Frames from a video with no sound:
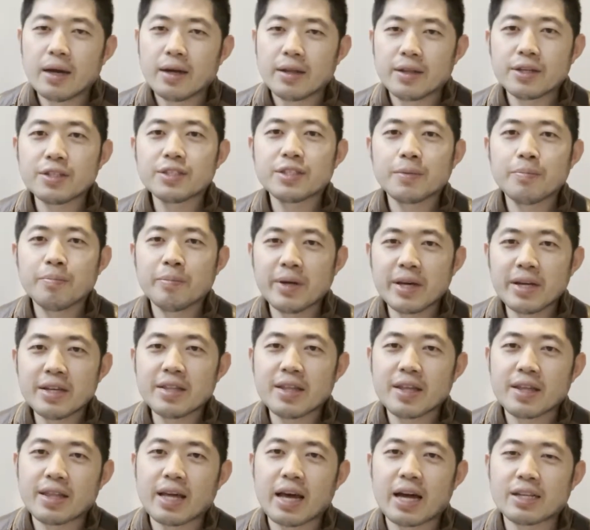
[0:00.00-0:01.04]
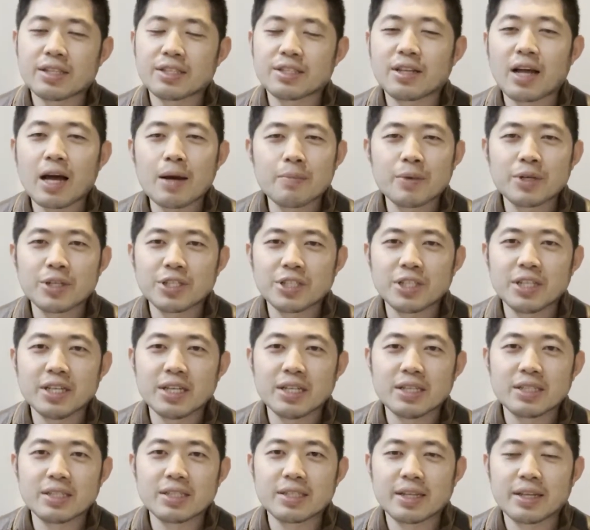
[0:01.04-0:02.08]
There's a myth that slot
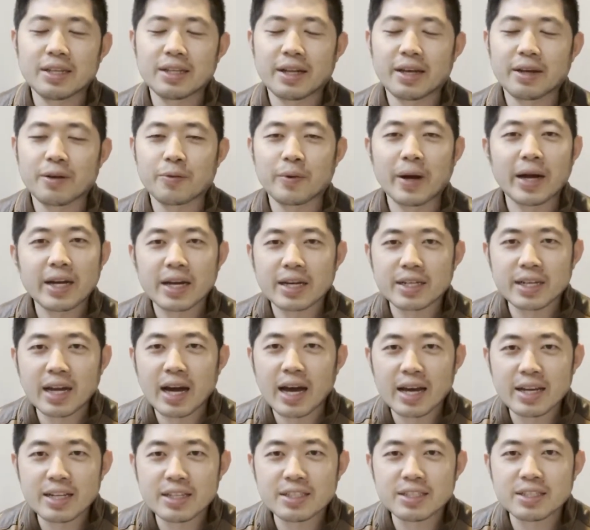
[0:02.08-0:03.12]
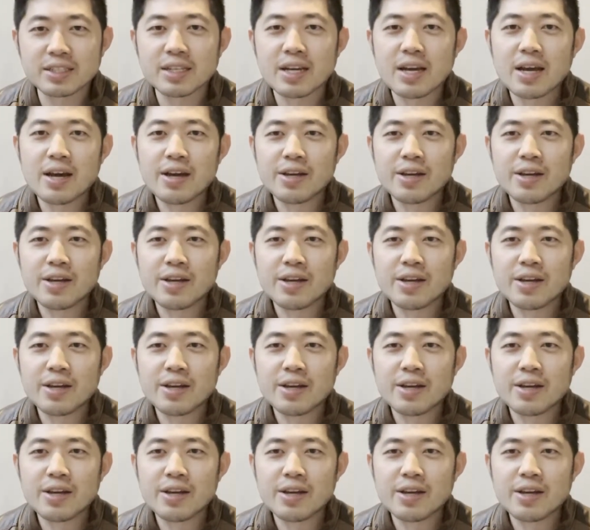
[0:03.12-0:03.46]
machines, they like recognize